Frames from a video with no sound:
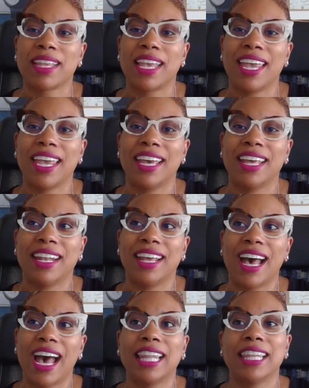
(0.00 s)
And
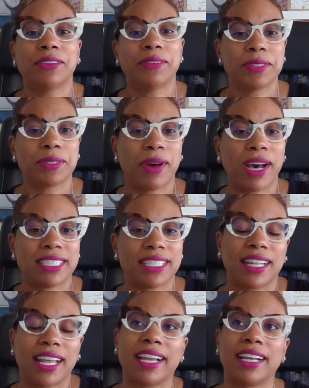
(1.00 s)
I literally was watching
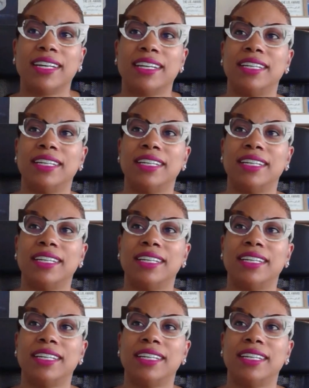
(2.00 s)
like